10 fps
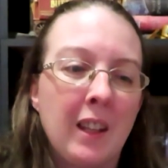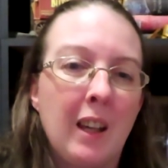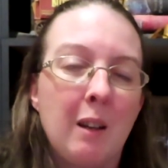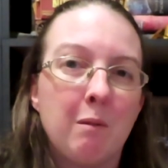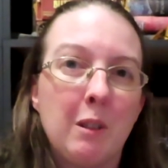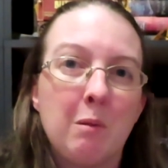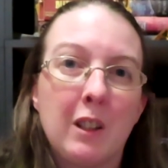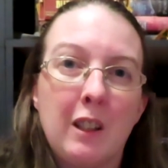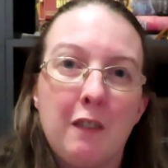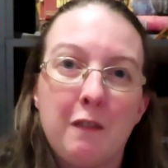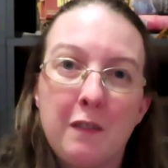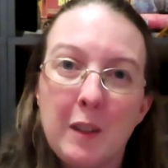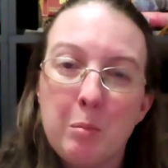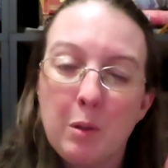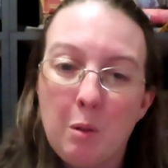and we would
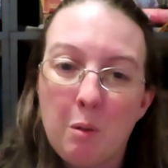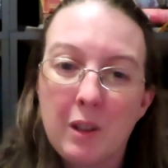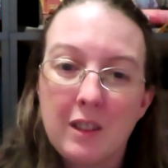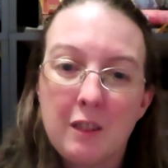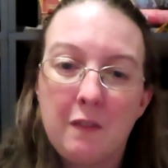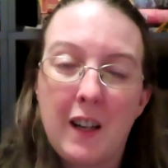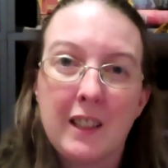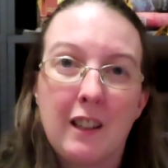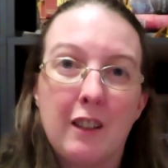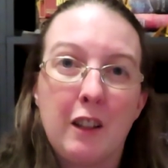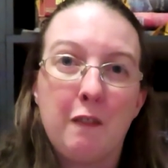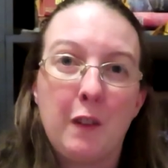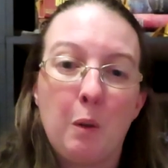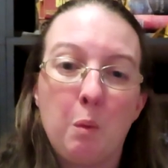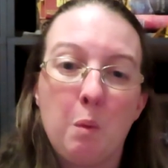flip a coin to find out if
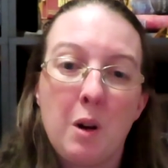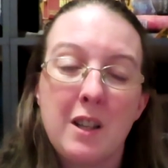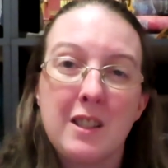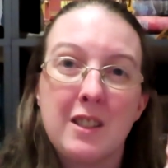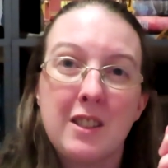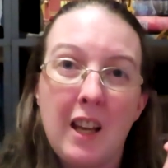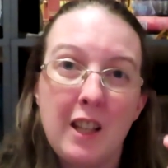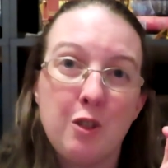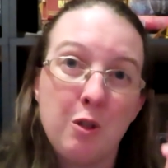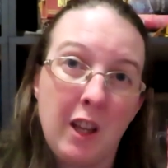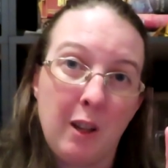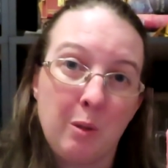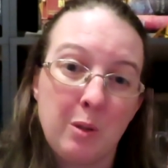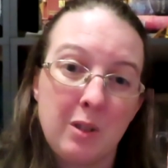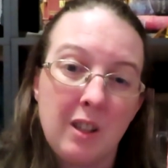it was heads or
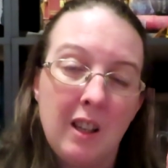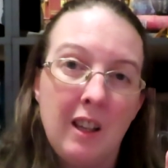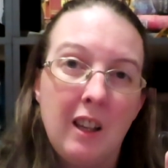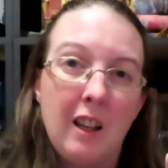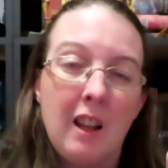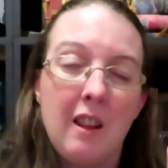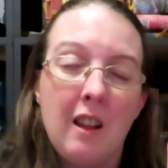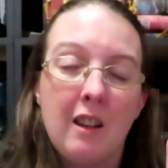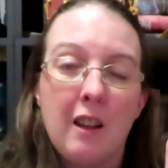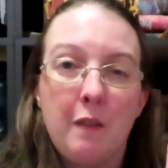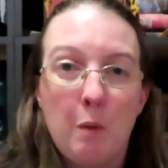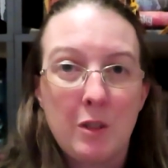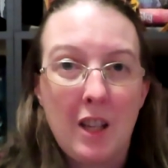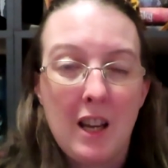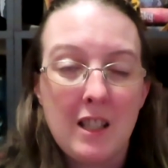tails. And then if it
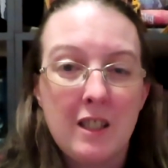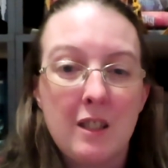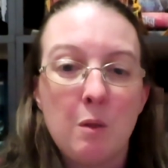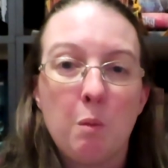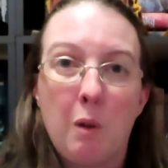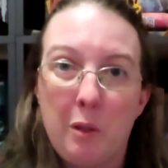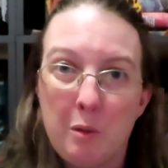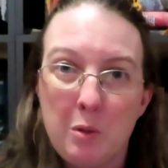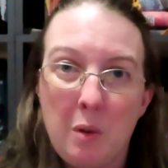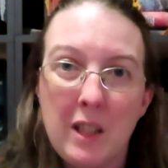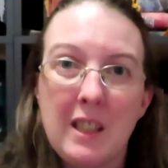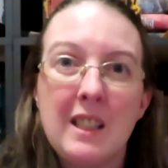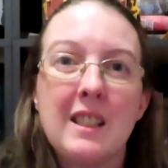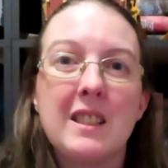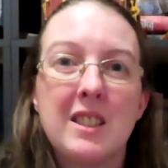was heads, 1 through 20,
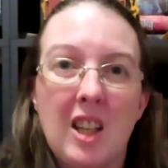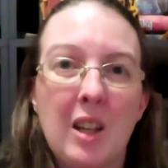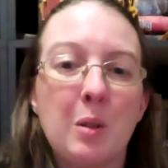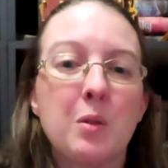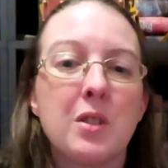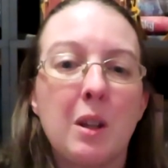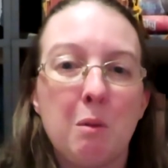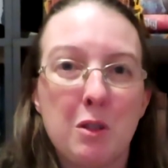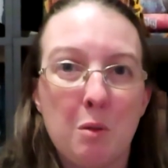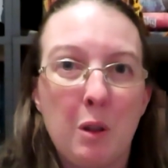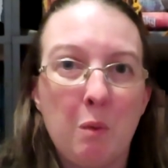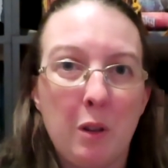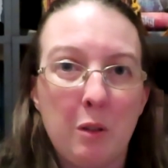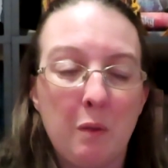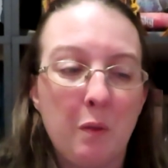tails, it was
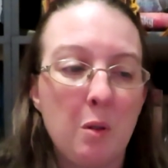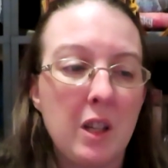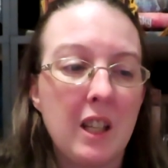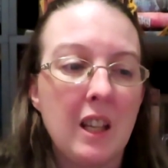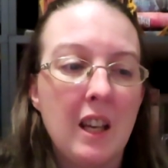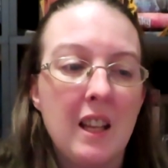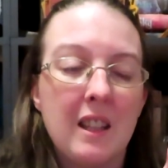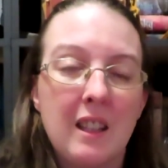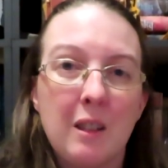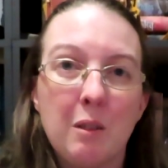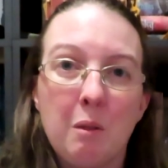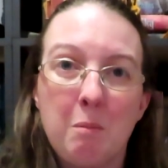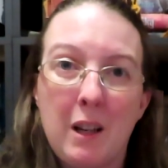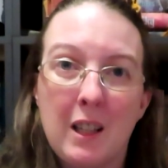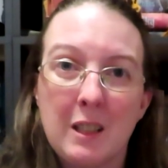21 through 40. Then
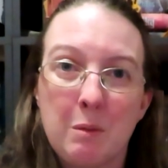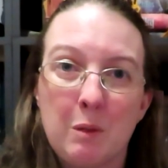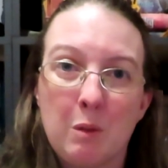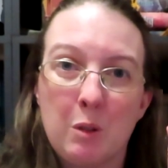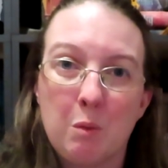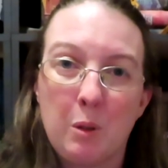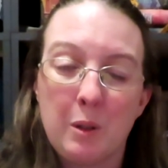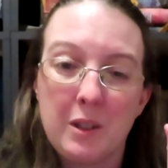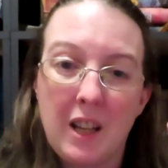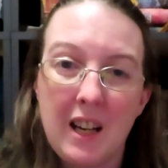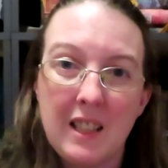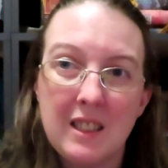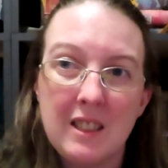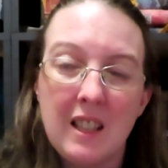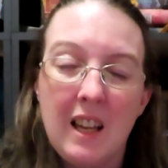my husband would roll the
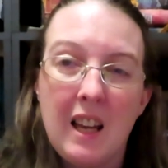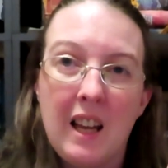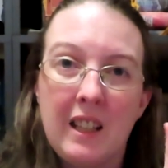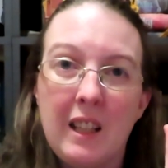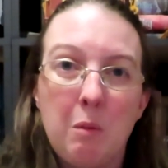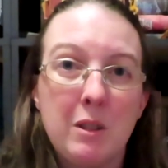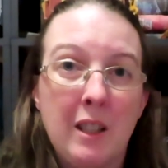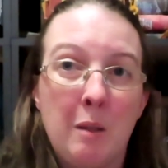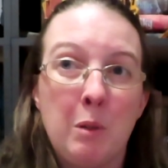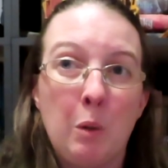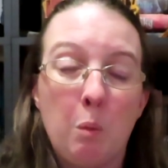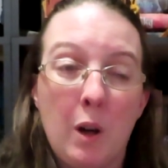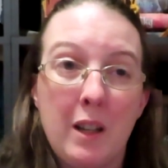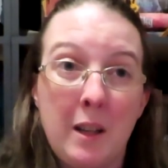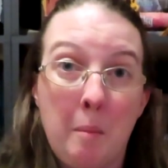dice and he would tell me
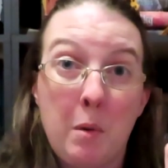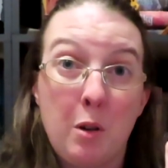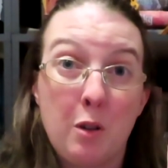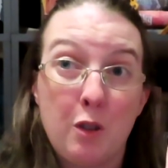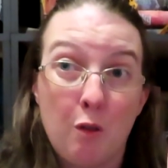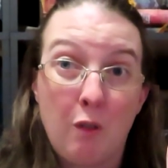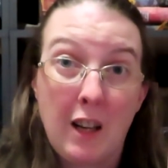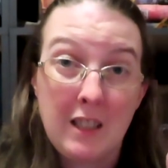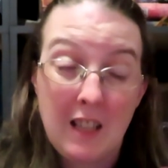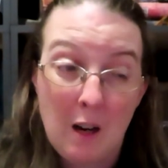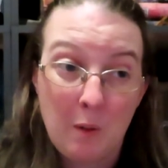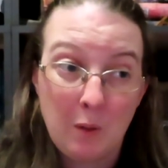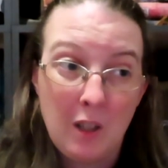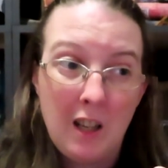what number to write down.